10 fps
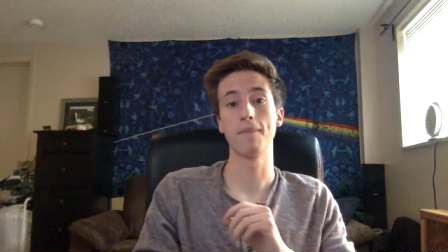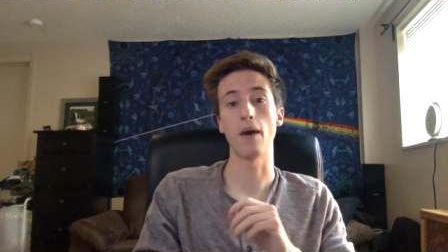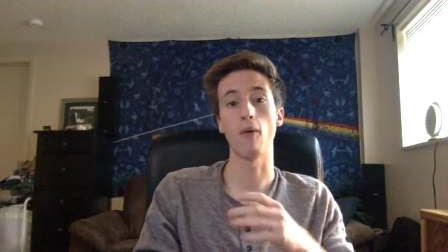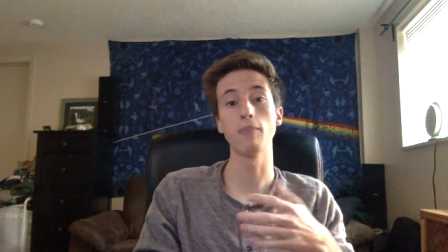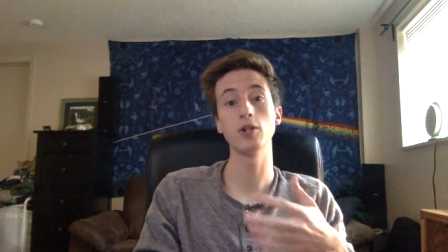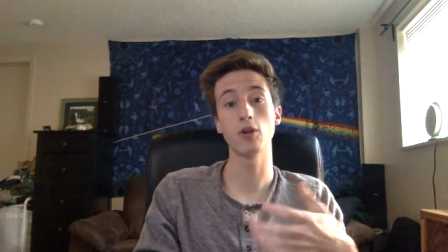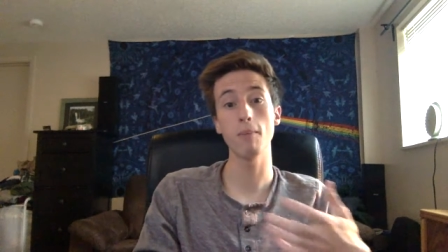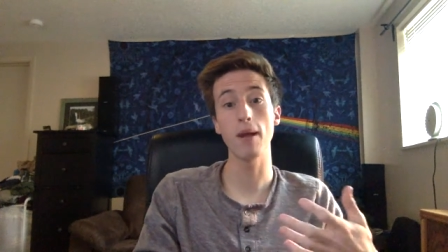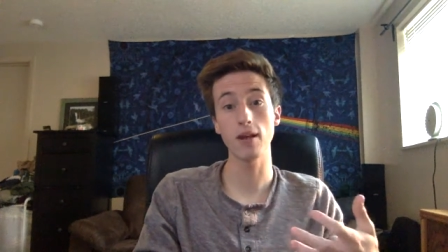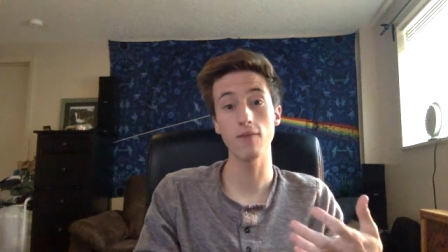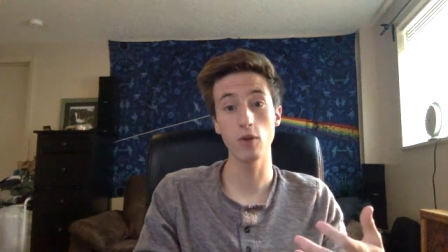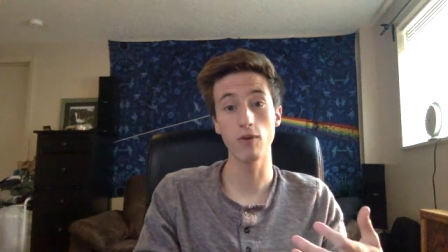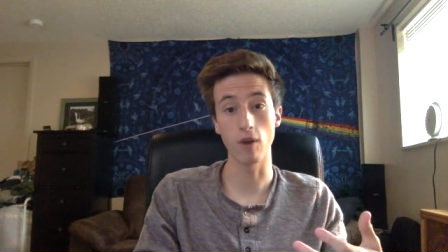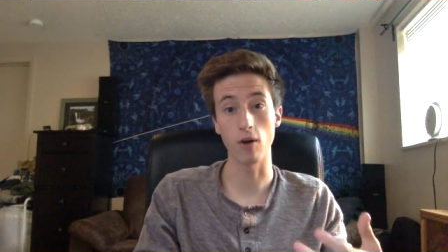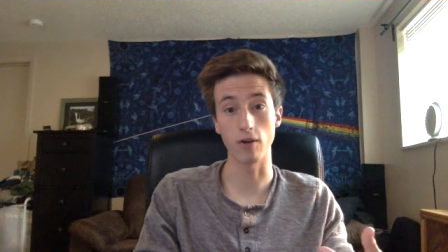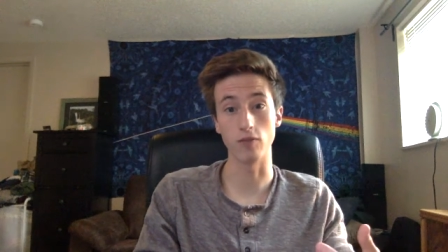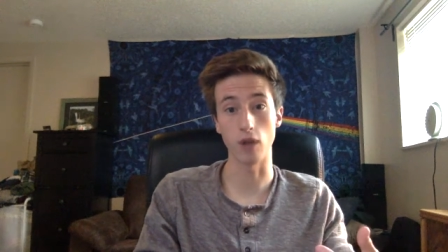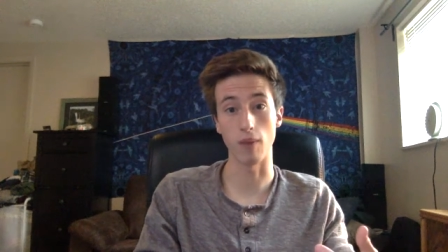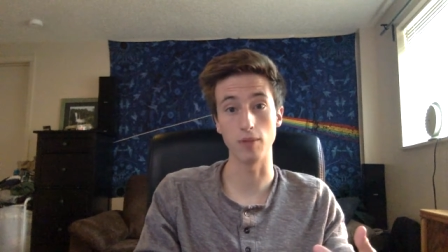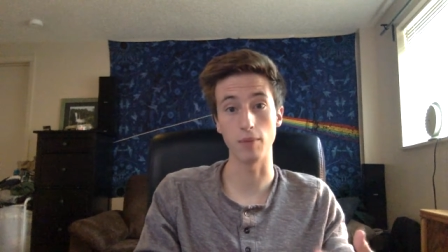Now, I'm sure many of you have heard of
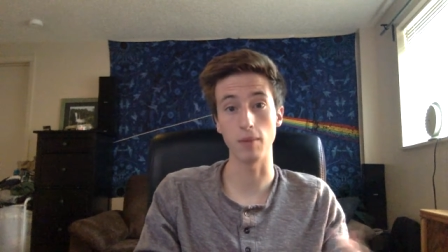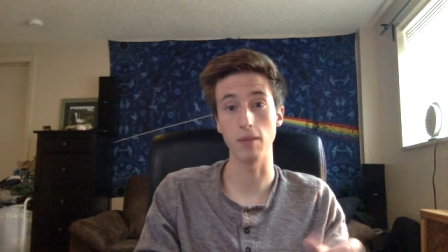dropshipping